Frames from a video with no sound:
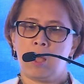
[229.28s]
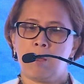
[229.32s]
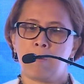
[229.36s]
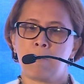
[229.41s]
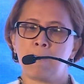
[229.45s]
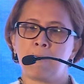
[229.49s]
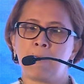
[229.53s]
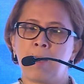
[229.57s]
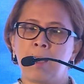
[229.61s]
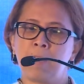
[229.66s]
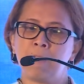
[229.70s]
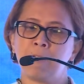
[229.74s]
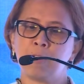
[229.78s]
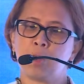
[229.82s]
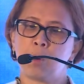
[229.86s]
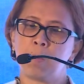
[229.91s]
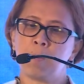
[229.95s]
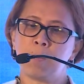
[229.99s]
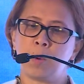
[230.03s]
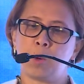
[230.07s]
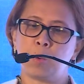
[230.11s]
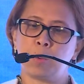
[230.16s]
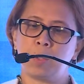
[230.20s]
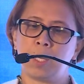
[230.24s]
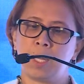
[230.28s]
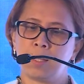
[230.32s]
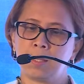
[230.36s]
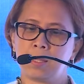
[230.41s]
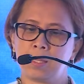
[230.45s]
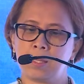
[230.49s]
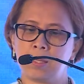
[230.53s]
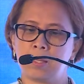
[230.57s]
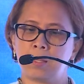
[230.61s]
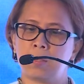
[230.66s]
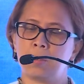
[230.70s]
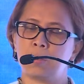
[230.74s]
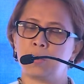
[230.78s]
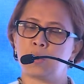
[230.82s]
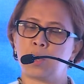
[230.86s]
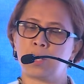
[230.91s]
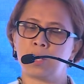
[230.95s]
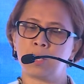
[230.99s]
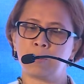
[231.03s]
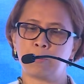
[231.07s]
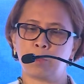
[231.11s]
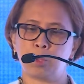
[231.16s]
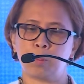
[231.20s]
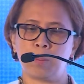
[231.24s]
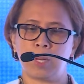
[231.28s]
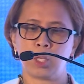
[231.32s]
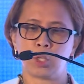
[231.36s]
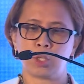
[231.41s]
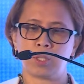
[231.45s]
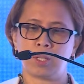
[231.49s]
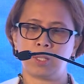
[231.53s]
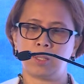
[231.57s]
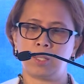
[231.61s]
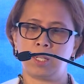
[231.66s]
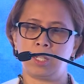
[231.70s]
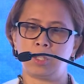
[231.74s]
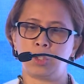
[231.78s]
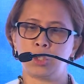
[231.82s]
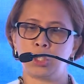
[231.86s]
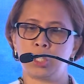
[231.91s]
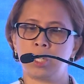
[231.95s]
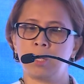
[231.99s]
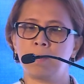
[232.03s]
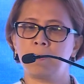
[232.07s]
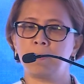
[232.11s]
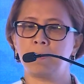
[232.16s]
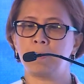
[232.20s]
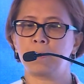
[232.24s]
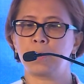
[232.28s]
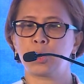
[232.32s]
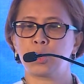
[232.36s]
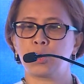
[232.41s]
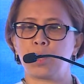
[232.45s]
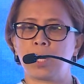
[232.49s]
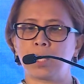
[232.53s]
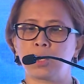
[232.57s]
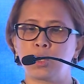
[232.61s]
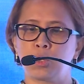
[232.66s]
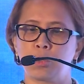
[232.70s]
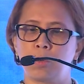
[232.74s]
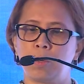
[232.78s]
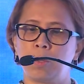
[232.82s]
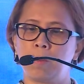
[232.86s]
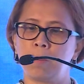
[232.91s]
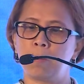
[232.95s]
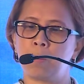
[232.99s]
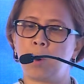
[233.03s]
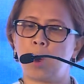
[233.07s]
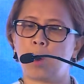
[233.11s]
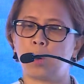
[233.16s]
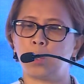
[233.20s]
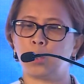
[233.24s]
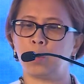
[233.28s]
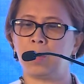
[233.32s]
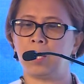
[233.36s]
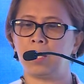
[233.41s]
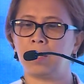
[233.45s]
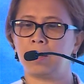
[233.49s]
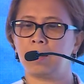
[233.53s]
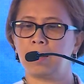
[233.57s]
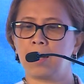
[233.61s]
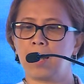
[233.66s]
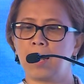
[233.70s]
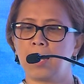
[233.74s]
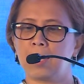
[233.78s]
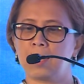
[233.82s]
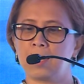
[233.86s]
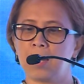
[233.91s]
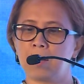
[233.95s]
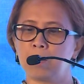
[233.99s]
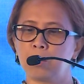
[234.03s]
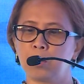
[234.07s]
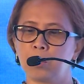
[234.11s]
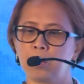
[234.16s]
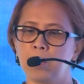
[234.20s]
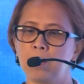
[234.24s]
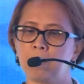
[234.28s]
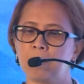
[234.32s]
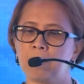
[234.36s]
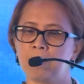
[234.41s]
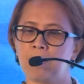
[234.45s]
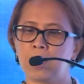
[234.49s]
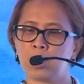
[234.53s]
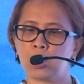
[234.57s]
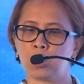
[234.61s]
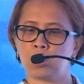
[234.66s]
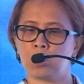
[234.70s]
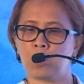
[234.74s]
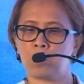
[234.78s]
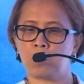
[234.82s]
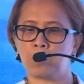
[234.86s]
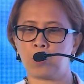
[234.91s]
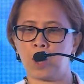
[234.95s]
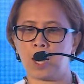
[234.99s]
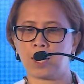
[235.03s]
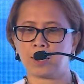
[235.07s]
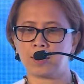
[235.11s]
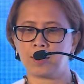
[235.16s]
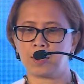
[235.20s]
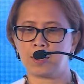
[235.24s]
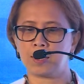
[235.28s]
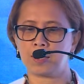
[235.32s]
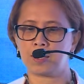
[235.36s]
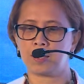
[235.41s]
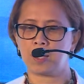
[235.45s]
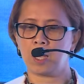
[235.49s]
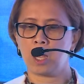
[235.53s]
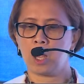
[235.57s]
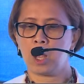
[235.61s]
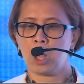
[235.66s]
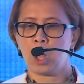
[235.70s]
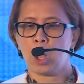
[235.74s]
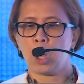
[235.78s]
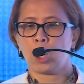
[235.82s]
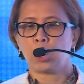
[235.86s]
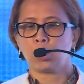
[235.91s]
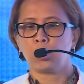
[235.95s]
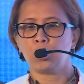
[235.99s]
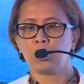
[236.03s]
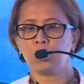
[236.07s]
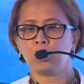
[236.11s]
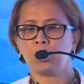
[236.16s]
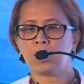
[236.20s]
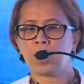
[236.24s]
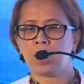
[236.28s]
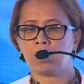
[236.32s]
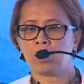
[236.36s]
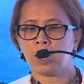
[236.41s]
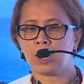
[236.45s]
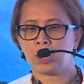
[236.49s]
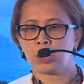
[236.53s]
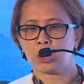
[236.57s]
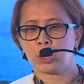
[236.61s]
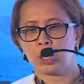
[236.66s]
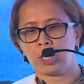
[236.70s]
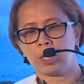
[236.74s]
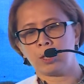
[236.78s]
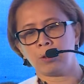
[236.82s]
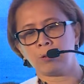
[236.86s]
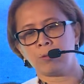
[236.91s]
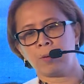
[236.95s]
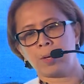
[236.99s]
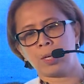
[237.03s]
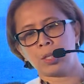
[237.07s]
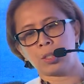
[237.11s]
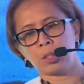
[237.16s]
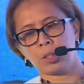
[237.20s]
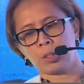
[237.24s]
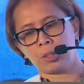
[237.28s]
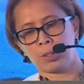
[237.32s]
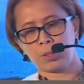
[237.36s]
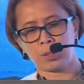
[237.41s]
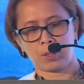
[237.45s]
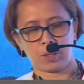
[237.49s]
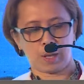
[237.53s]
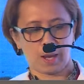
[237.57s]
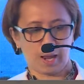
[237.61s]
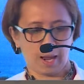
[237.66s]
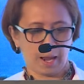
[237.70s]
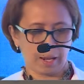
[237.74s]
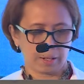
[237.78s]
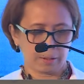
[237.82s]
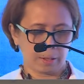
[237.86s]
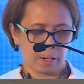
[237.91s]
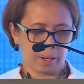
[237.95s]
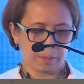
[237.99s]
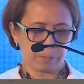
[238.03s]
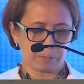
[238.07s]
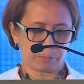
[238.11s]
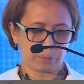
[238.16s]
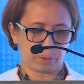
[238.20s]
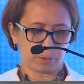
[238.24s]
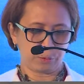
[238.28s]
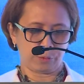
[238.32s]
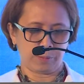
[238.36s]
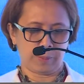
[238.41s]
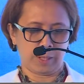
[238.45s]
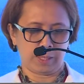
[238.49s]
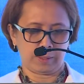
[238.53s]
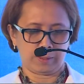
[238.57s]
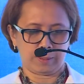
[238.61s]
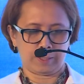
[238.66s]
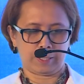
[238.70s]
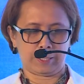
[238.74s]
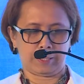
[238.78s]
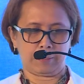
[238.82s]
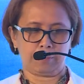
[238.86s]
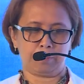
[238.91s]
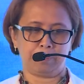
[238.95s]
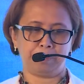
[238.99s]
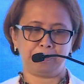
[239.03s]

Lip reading: 5 components: transformational leadership, structural empowerment, exemplary professional practice, new knowledge, innovations, and improvements.